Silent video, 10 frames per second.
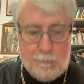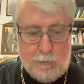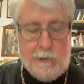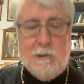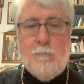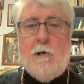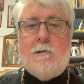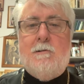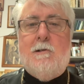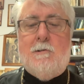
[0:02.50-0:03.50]
Good morning, dear
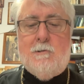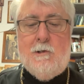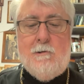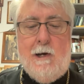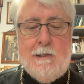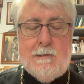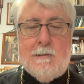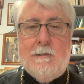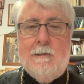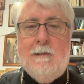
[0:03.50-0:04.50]
brothers and sisters in
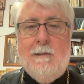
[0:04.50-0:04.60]
Christ.